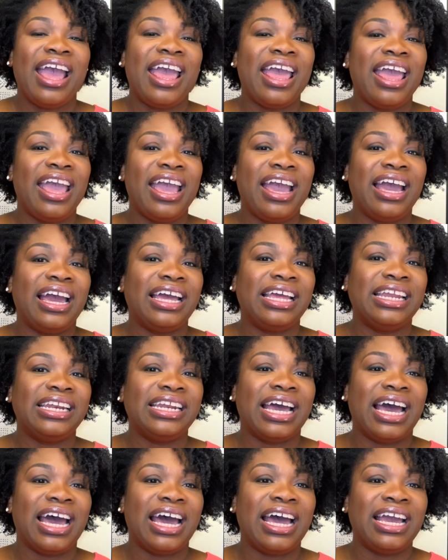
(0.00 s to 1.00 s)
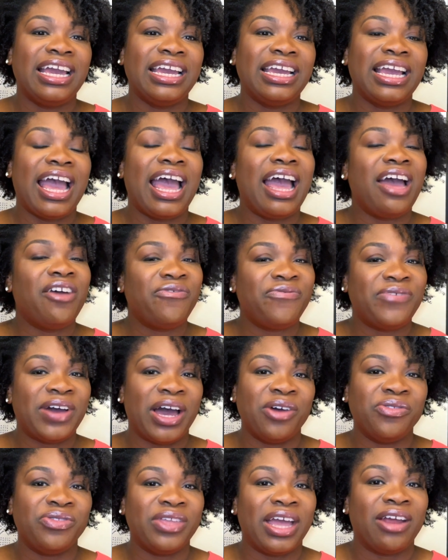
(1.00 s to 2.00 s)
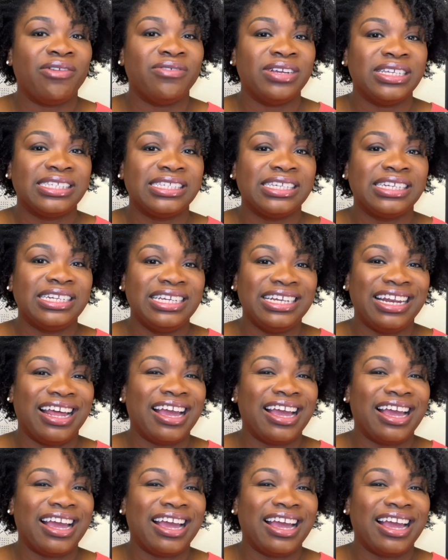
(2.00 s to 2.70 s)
And I have found that recently,